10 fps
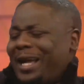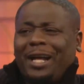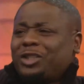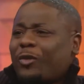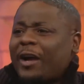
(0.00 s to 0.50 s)
I
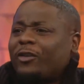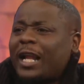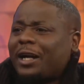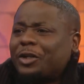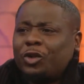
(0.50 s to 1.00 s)
describe her
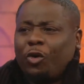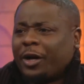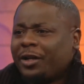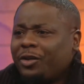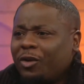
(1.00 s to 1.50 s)
like a
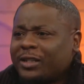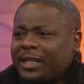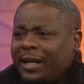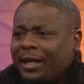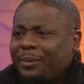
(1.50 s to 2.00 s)
daughter. You know what I'm
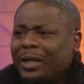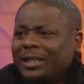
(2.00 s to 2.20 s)
saying?